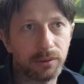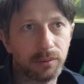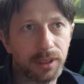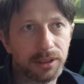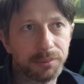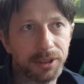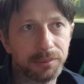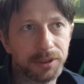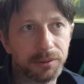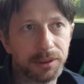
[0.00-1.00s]
what else am I
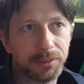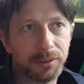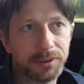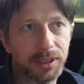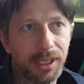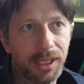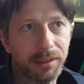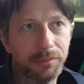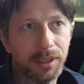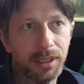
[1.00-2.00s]
up to at the moment?
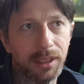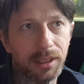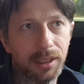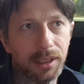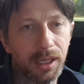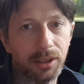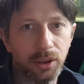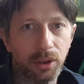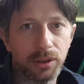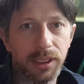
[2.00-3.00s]
Um, I'm going
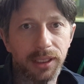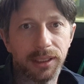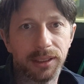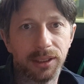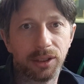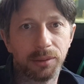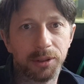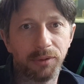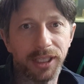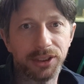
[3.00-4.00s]
to order a
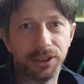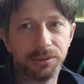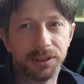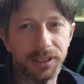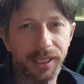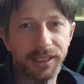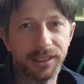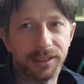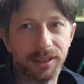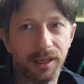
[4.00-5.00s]
couple of Ranchu today
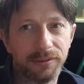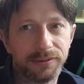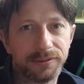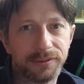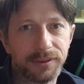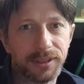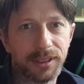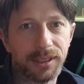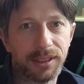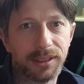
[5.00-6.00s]
off
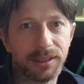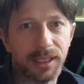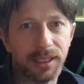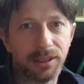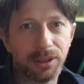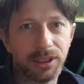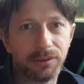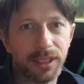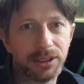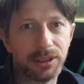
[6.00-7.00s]
that Lucky's
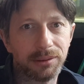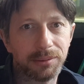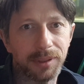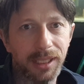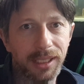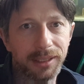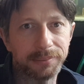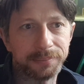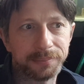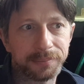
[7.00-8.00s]
Ranchu.
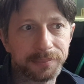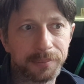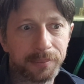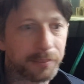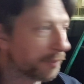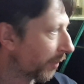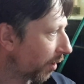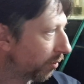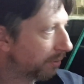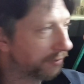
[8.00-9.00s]
Um,
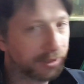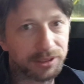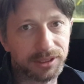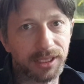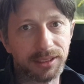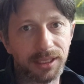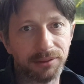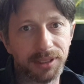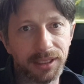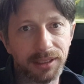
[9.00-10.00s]
I want them for this tank
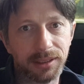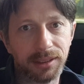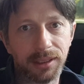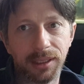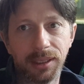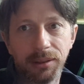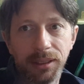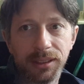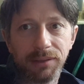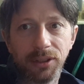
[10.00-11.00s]
down here.
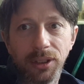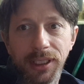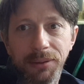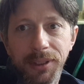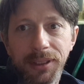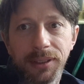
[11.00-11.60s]
Let's have a look anyway.